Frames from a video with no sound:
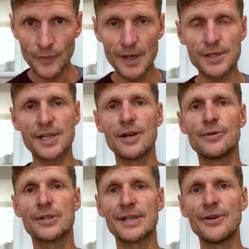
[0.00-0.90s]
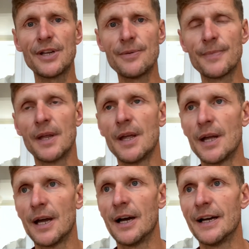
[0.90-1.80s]
So sodium
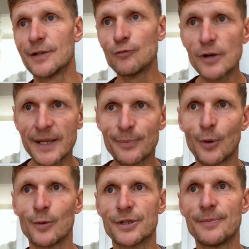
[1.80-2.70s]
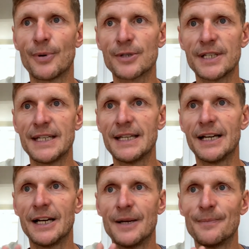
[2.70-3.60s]
is really important to the body.
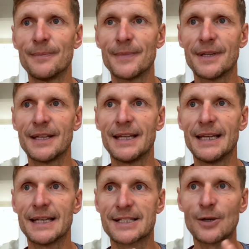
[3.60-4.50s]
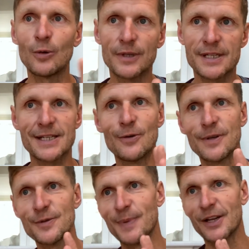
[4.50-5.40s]
Salt and sodium
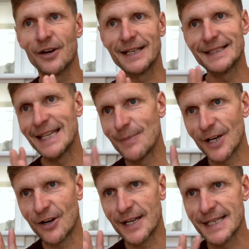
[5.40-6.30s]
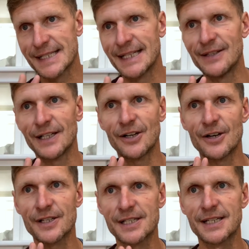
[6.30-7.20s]
has been kind of demonized in the
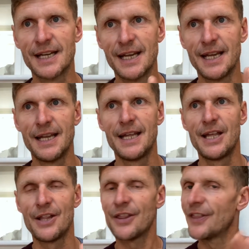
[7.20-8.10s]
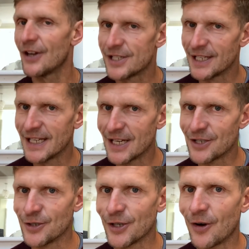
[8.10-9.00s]
last 30 years
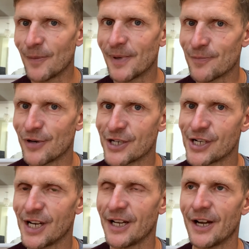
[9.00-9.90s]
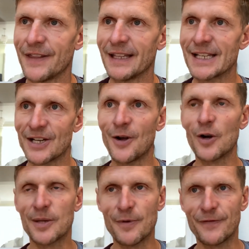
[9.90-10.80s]
due to high blood pressure. I think there's an
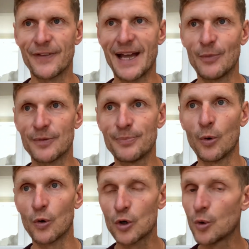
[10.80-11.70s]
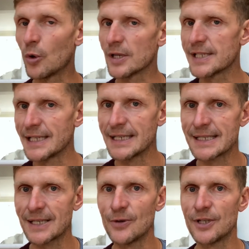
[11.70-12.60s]
argument for that with poor quality
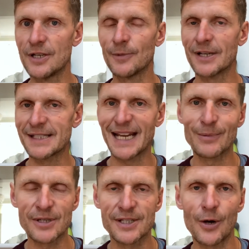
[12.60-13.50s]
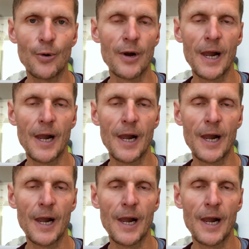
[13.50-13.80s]
sodium like table salt.